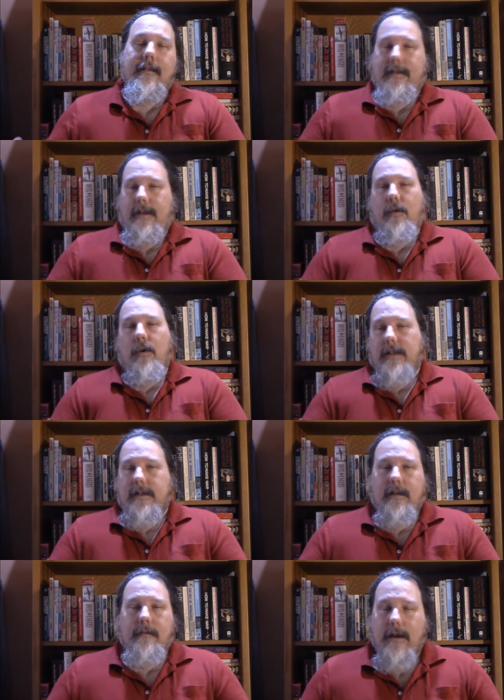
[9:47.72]
Of course, it's
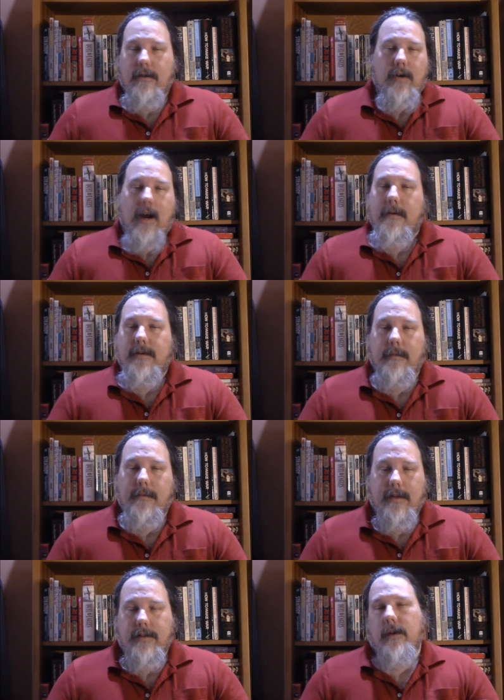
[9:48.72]
on Battlescribe or
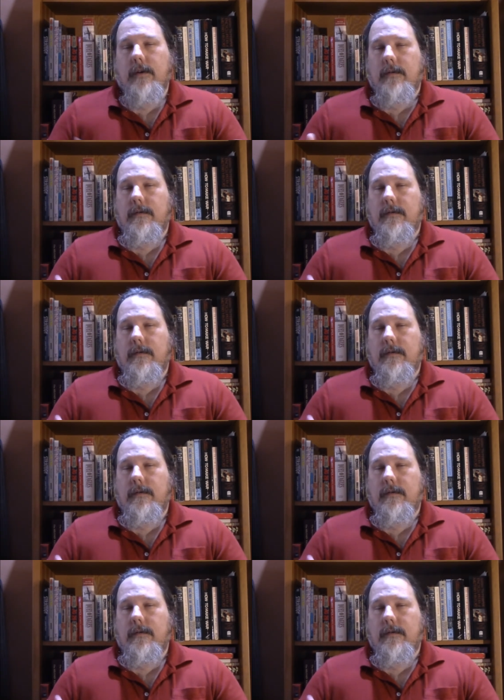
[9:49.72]
something, so